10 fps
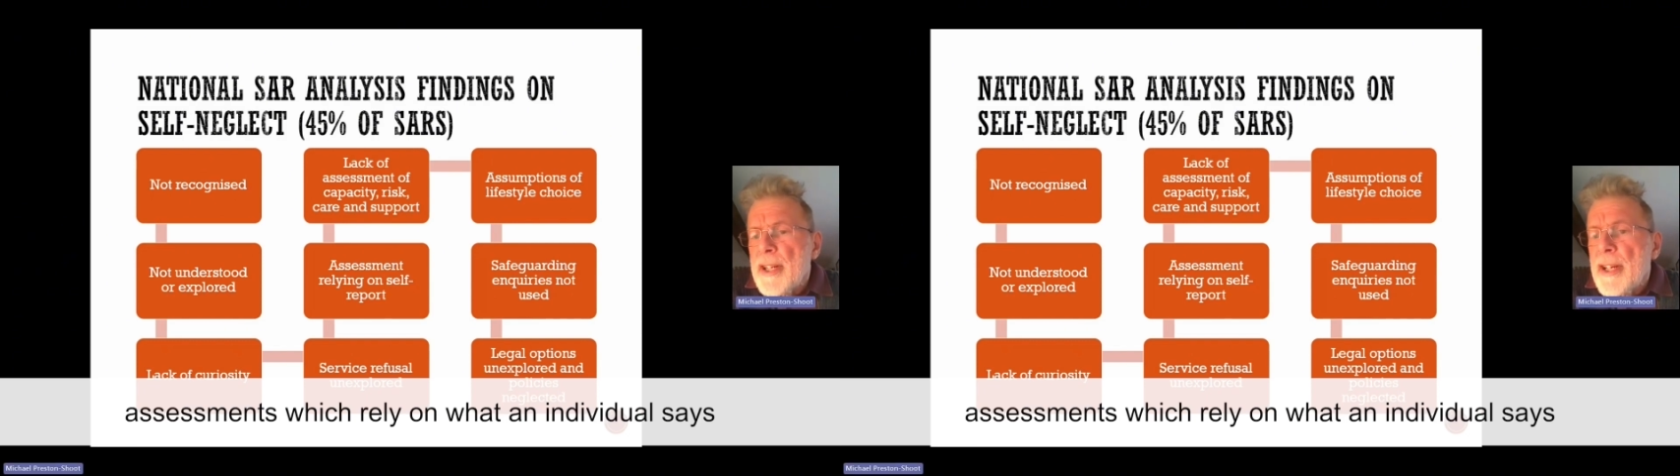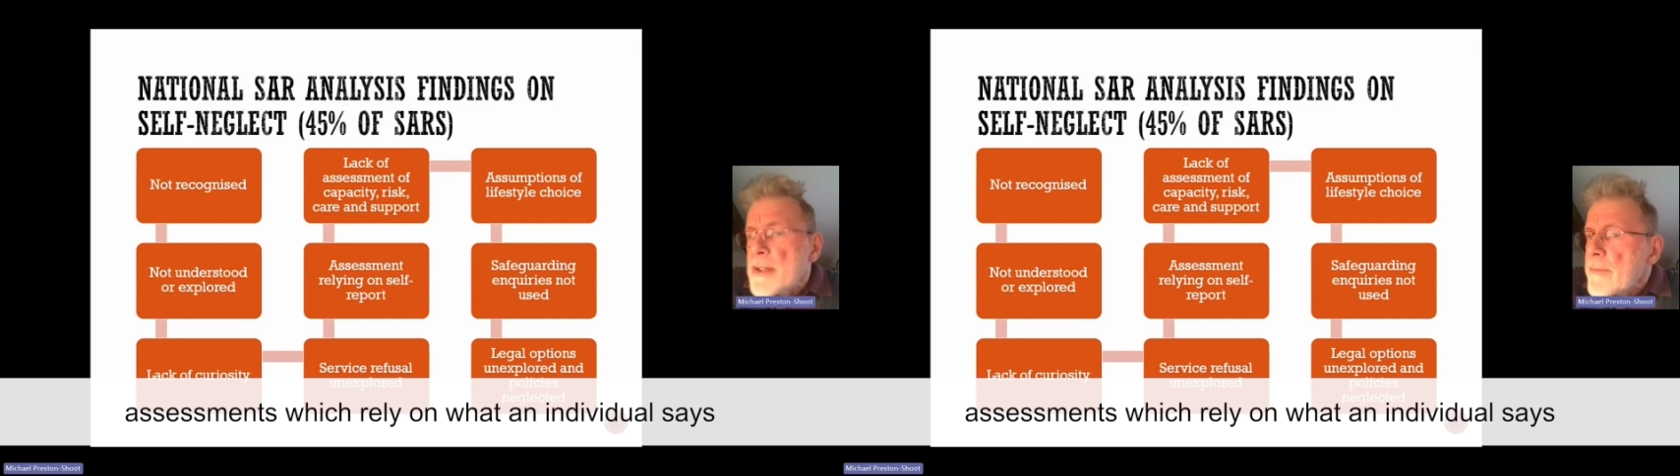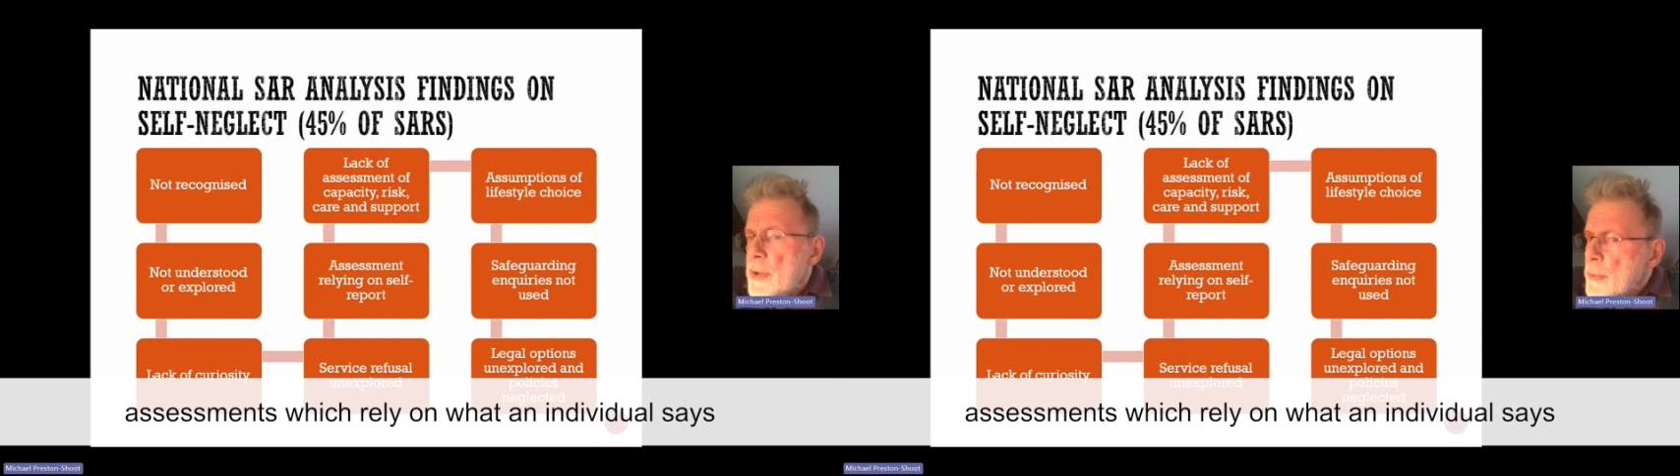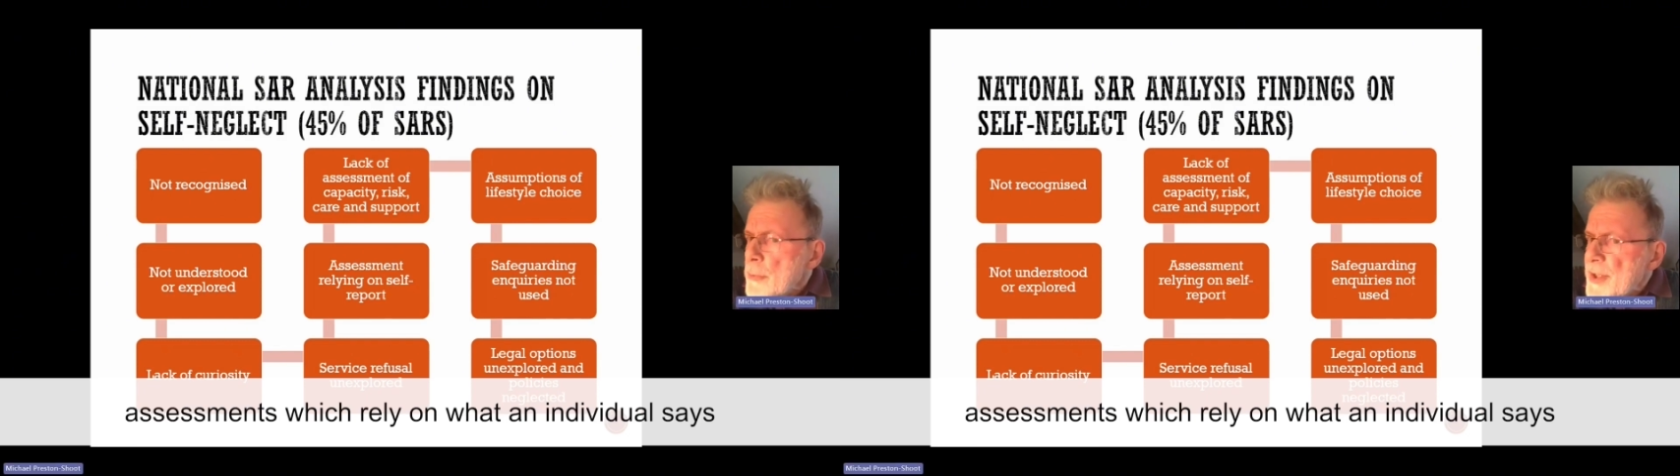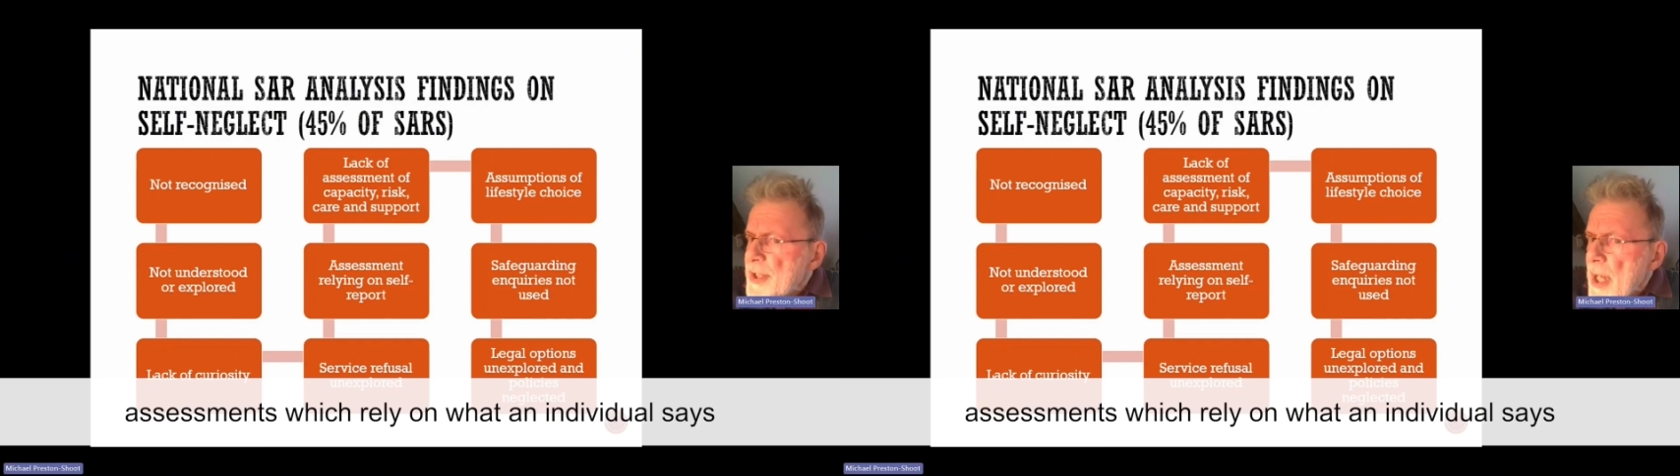an
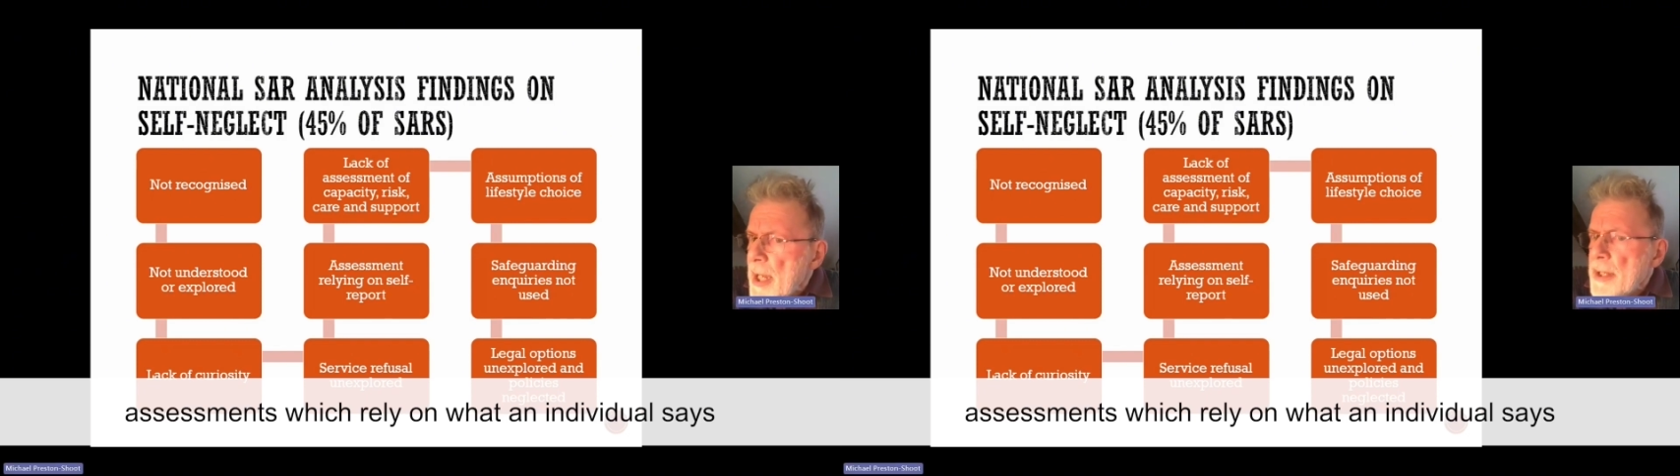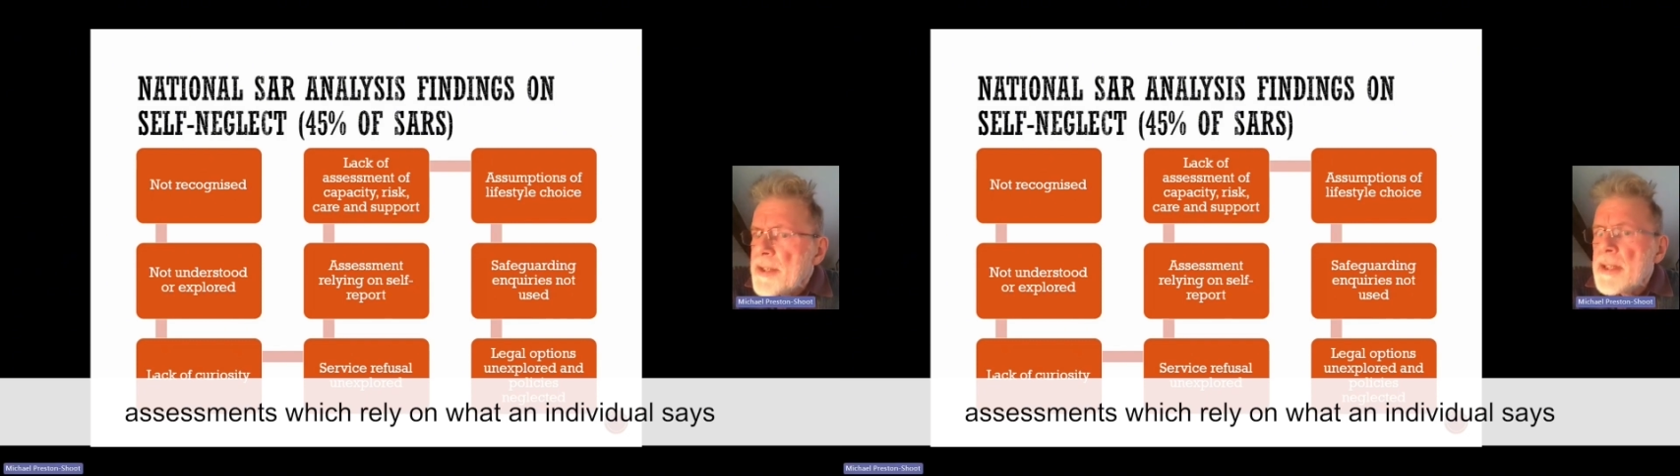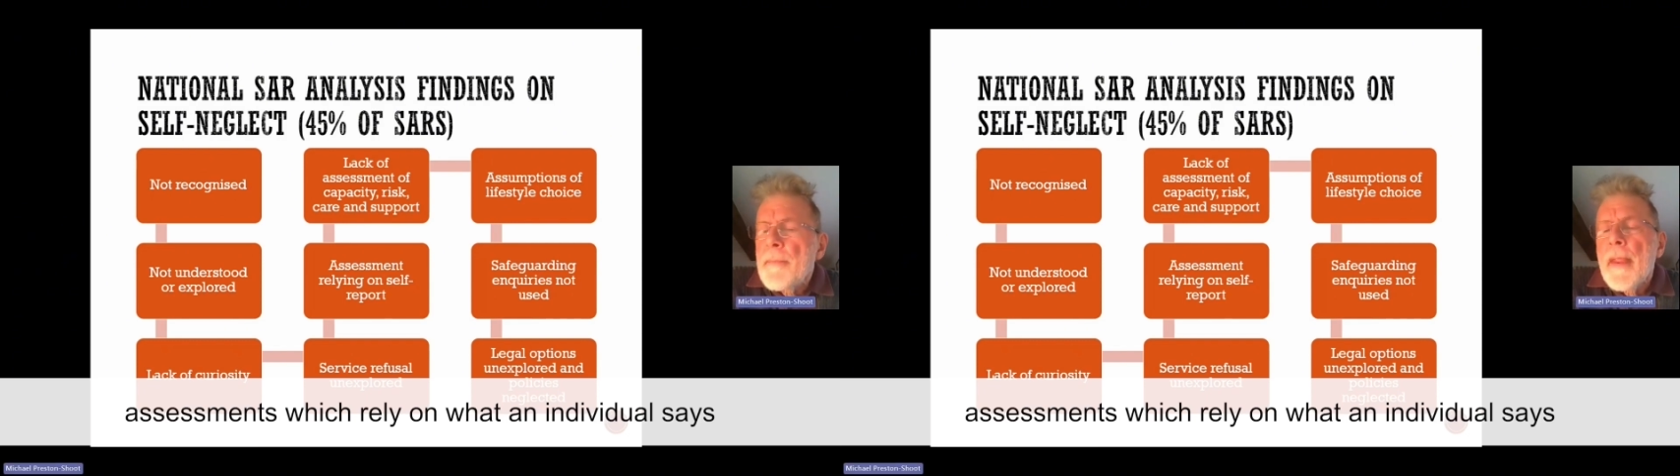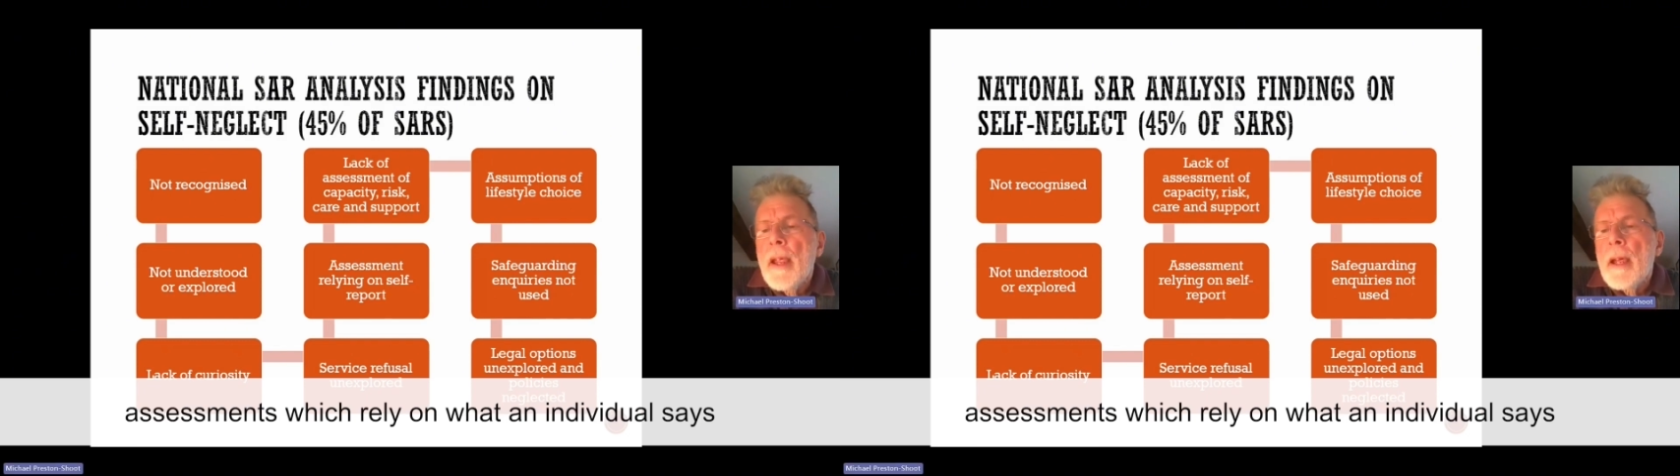individual says